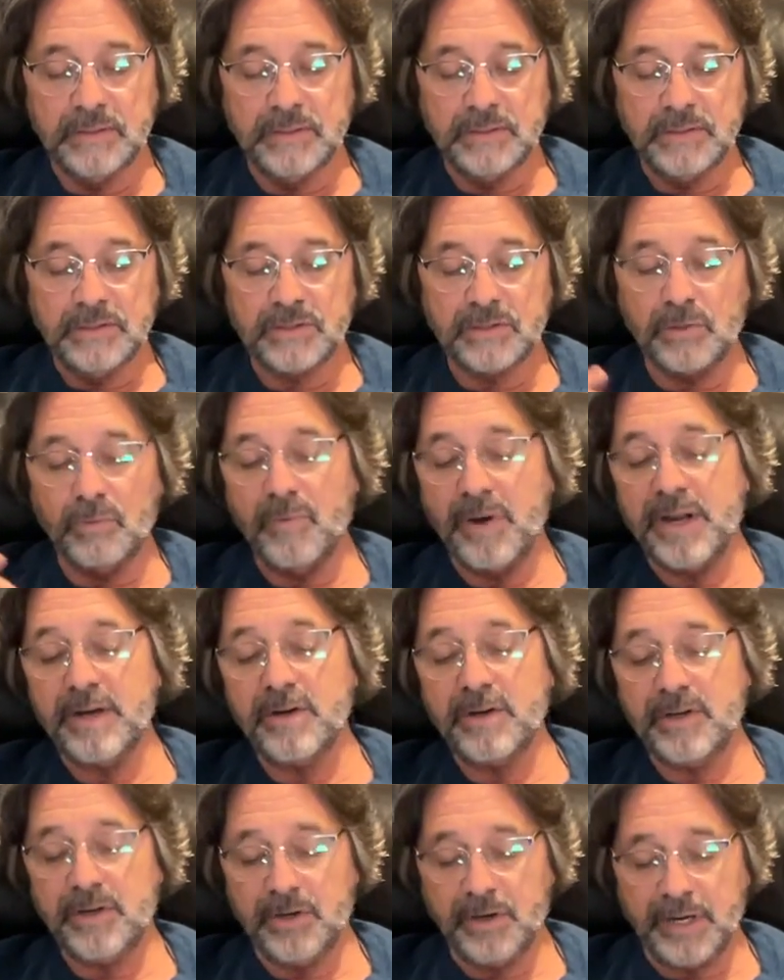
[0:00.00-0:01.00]
Surrender
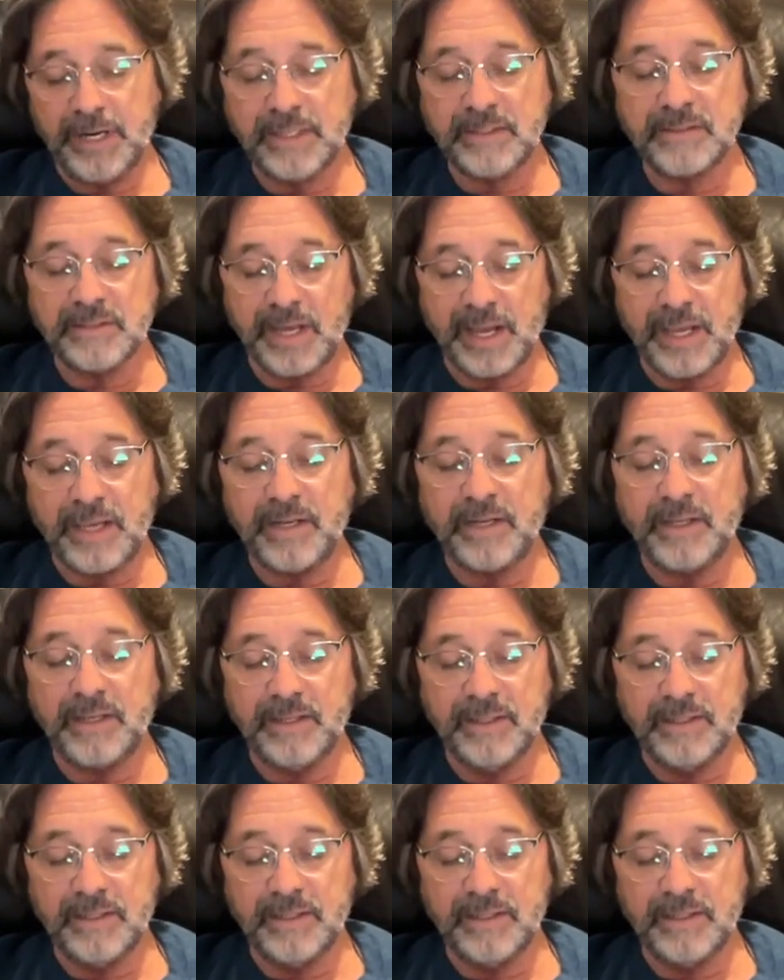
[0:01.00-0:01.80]
your anxiety.